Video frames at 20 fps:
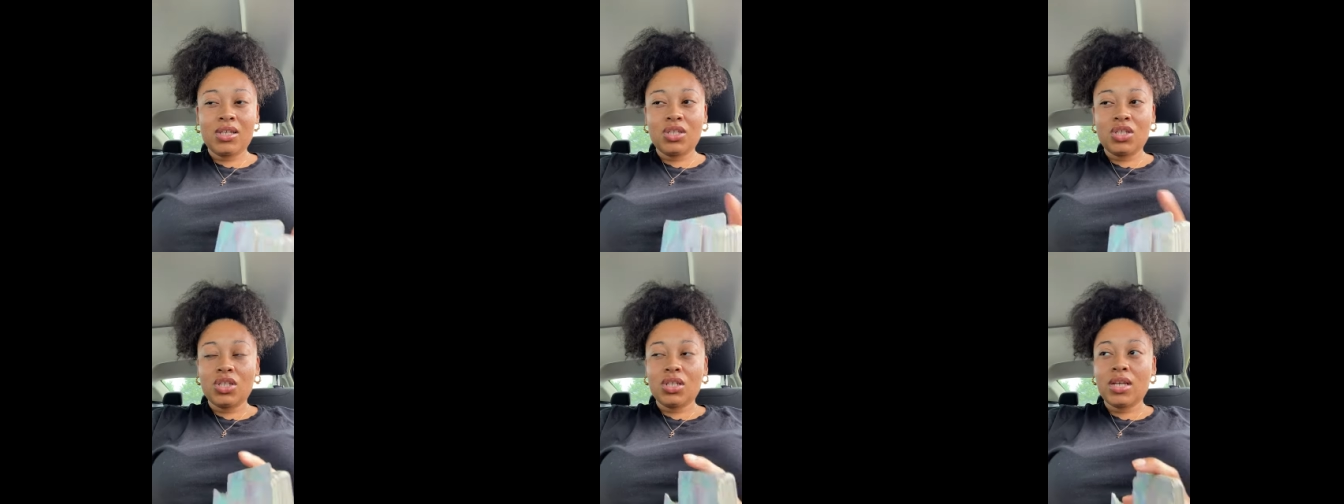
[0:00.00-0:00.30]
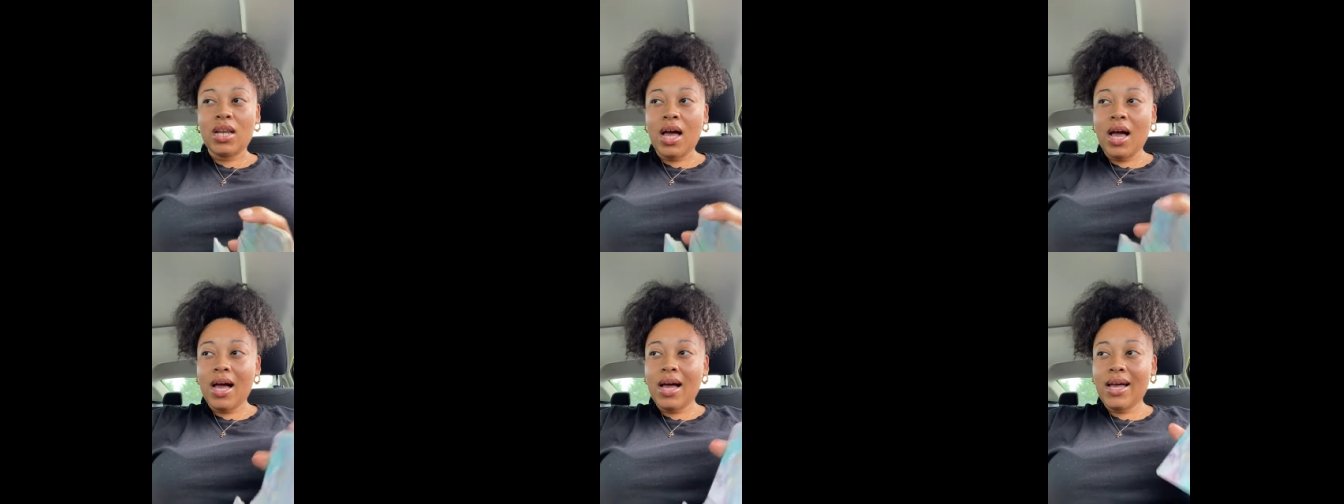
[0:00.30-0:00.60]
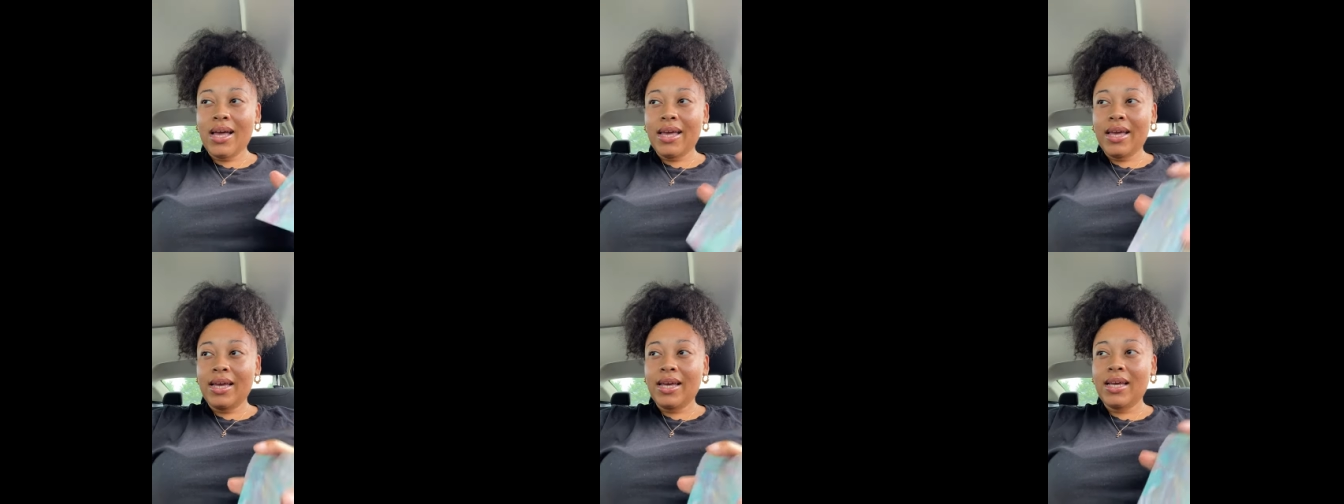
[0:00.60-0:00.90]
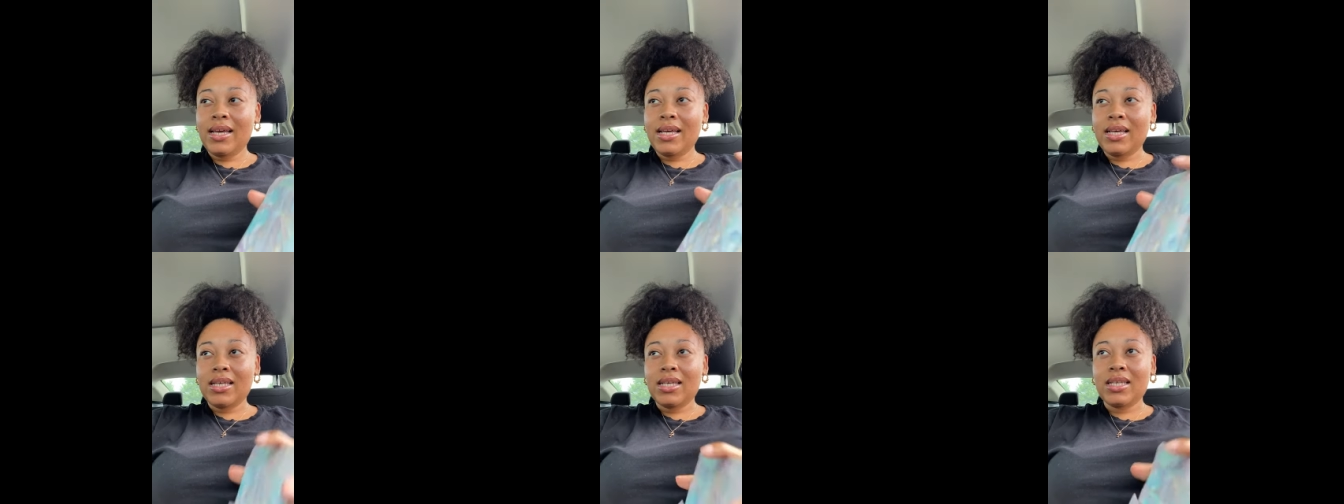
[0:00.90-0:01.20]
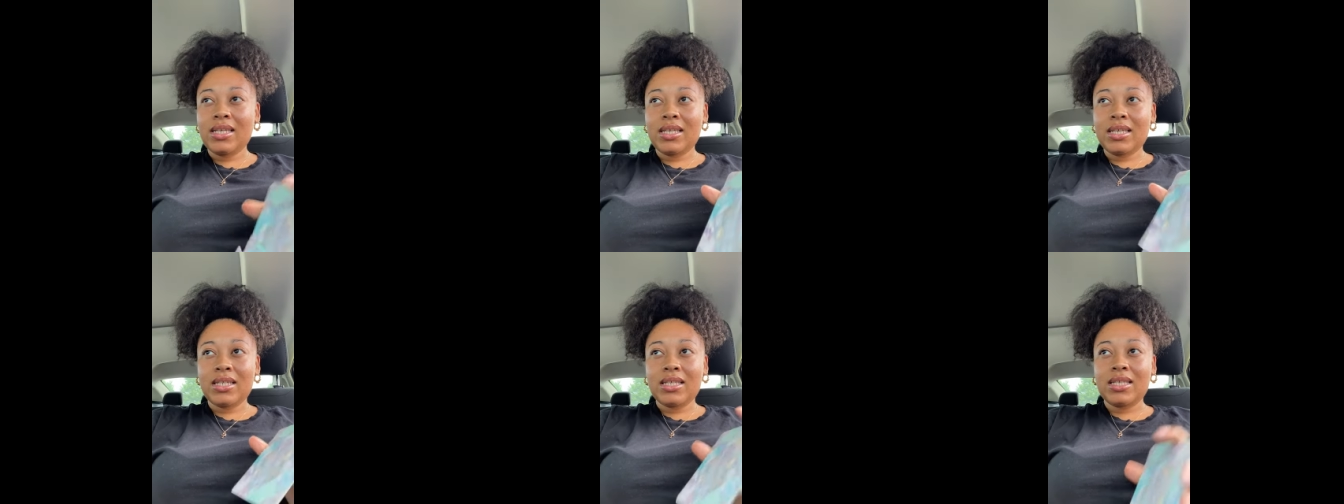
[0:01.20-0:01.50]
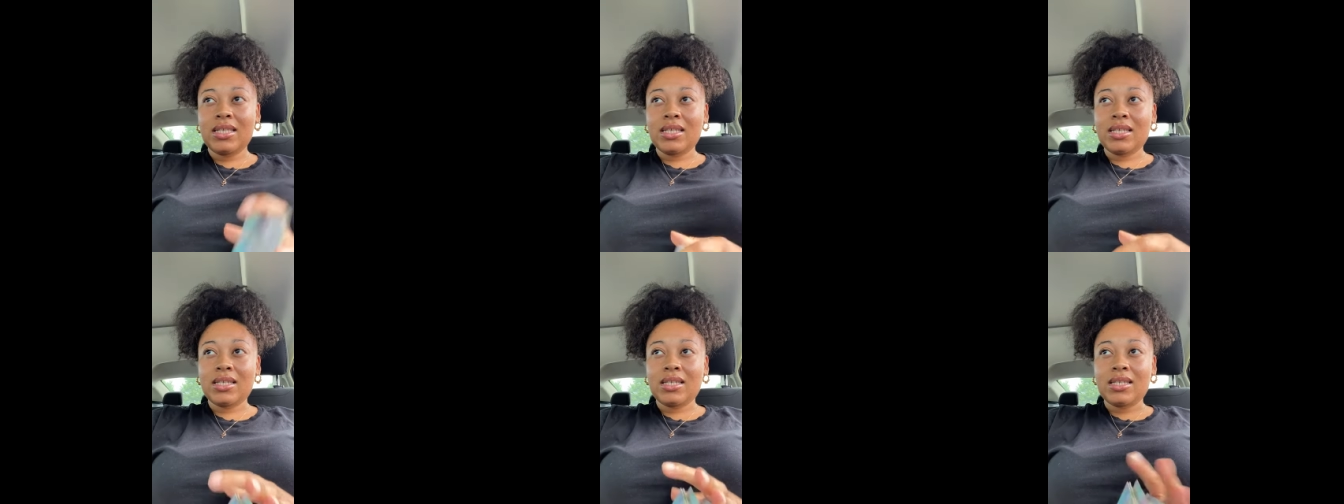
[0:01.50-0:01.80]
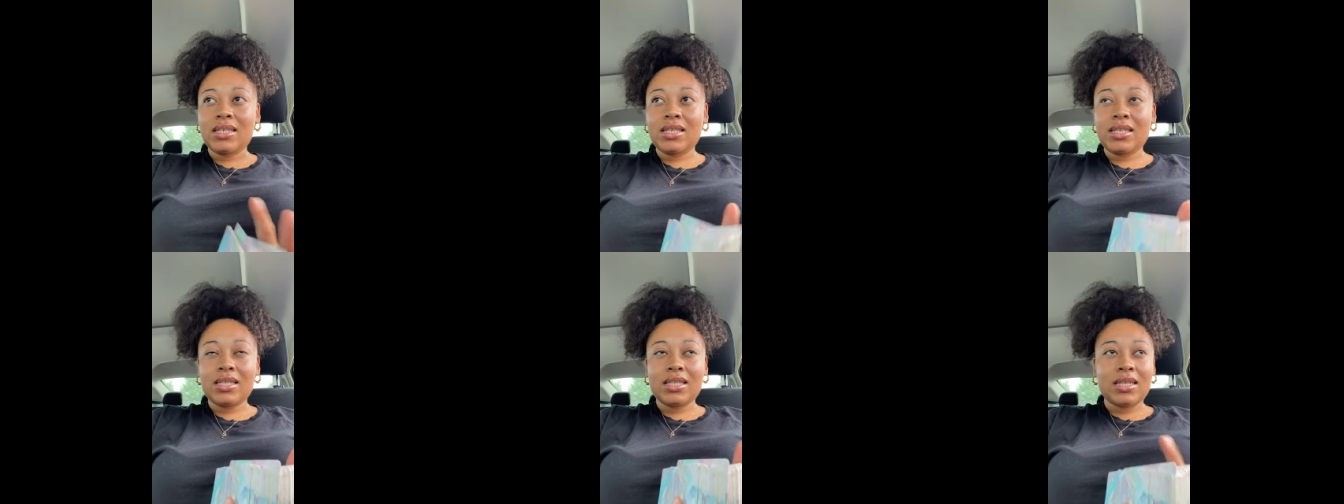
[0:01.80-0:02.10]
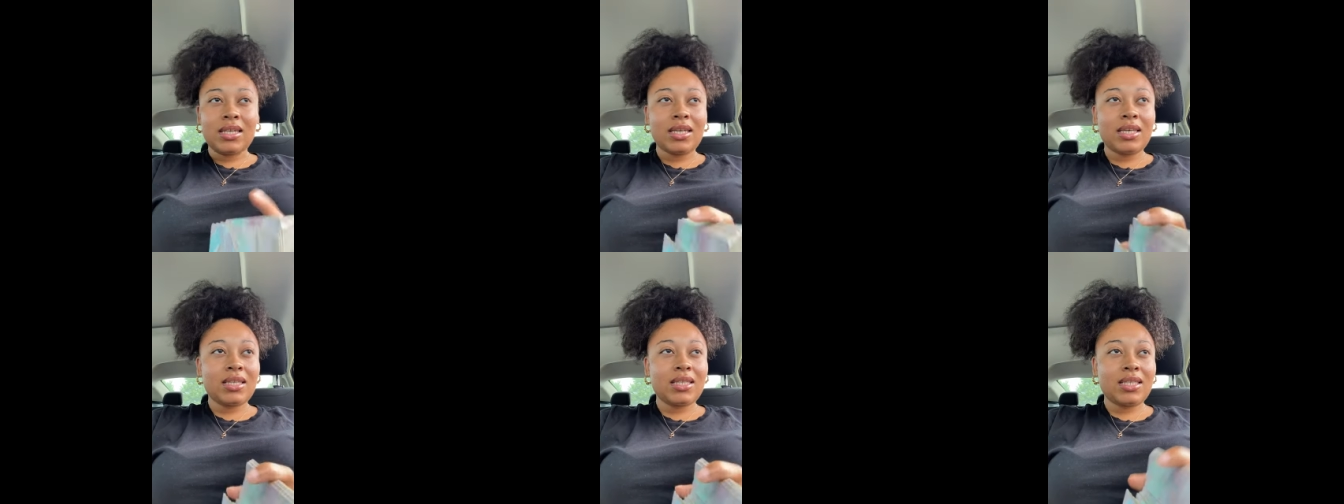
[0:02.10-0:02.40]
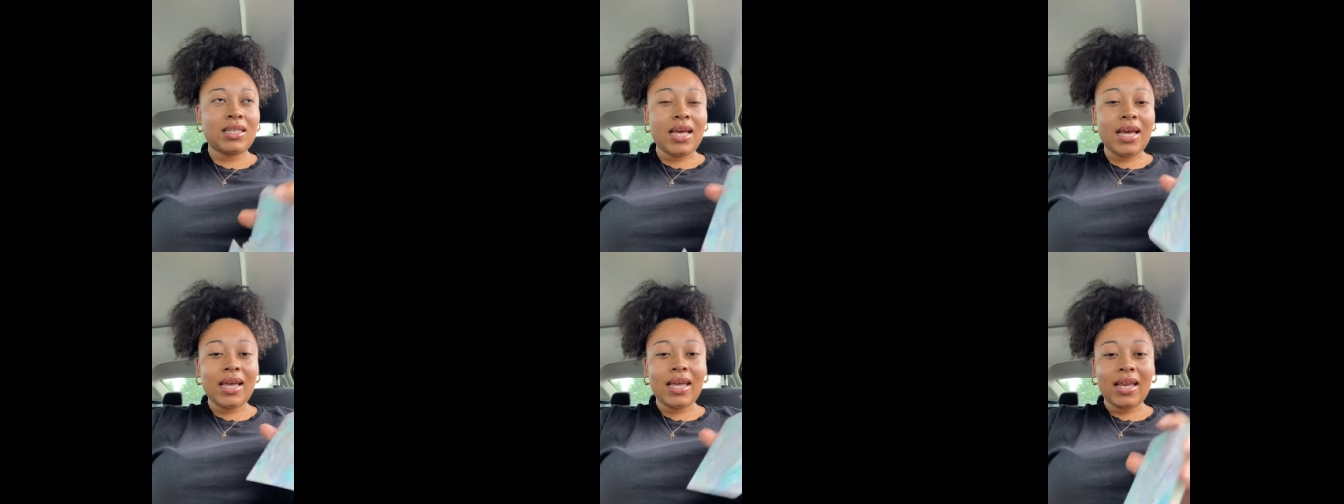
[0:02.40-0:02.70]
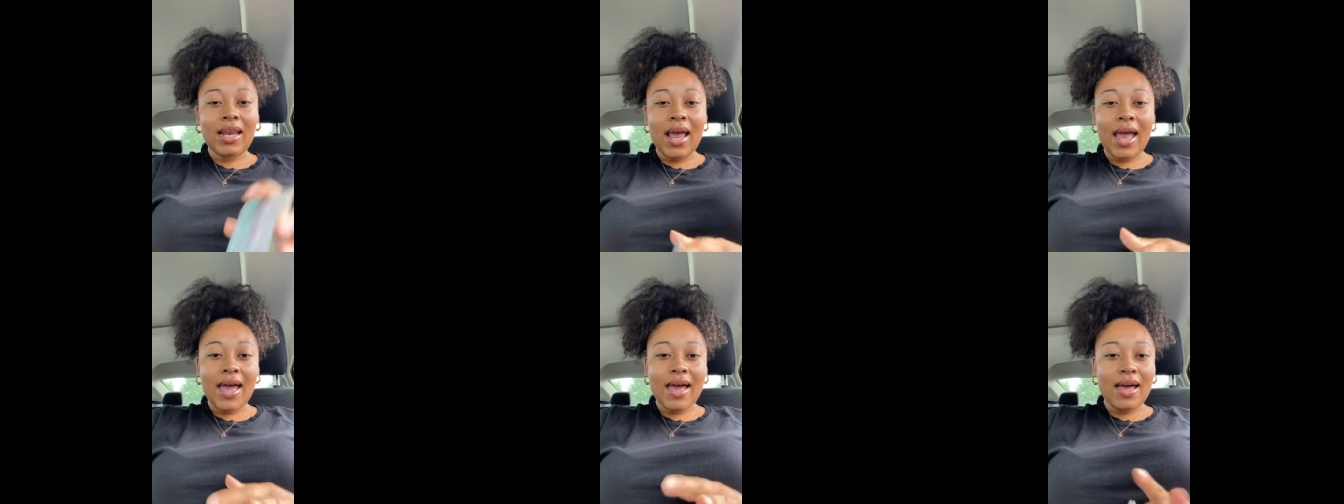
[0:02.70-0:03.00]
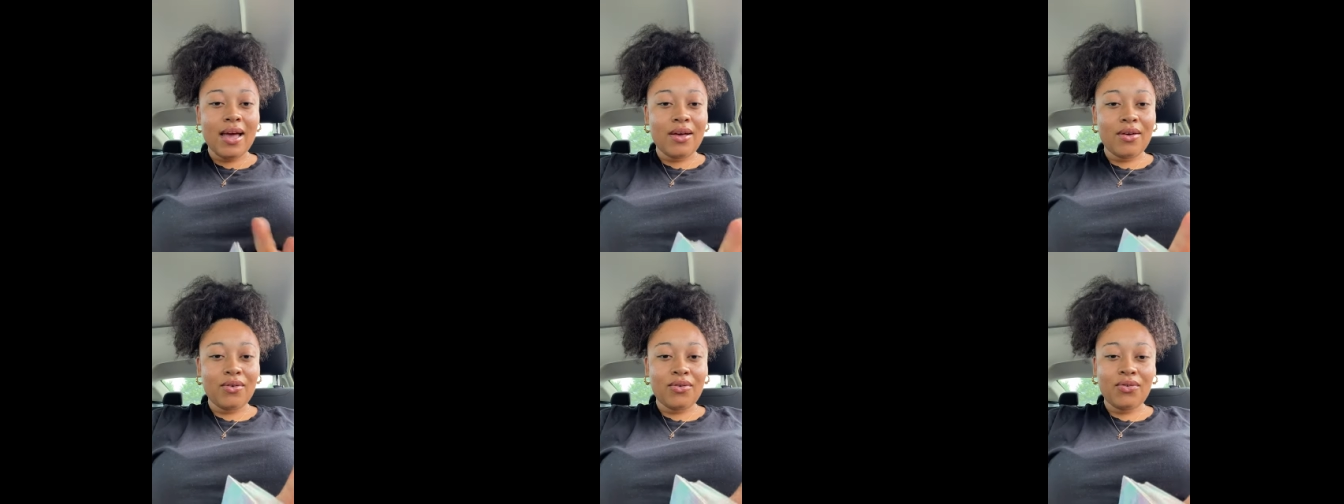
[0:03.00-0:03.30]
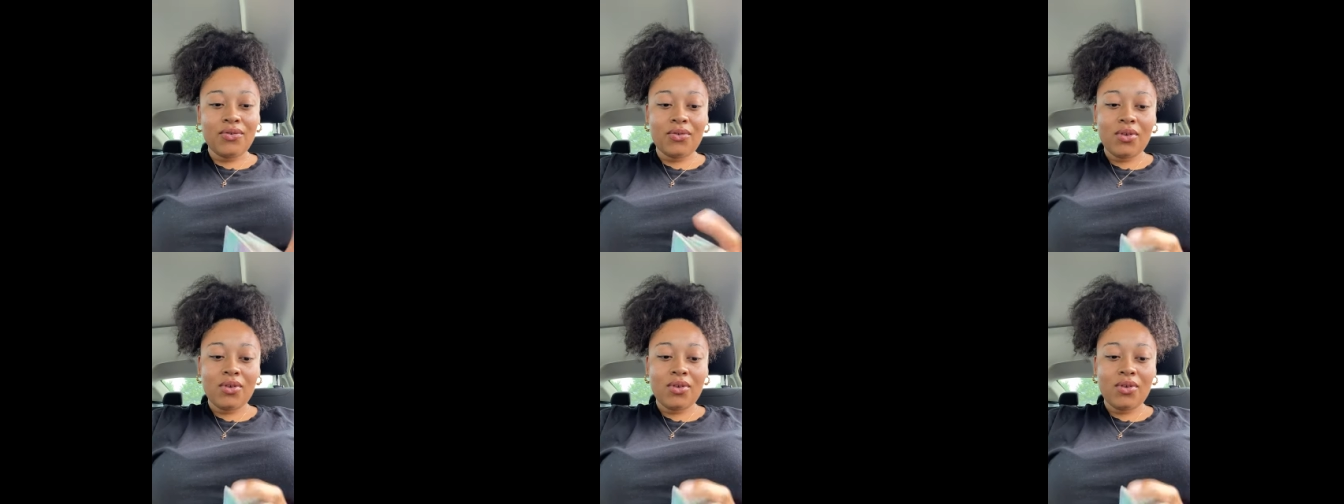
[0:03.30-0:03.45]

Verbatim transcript: July is the second half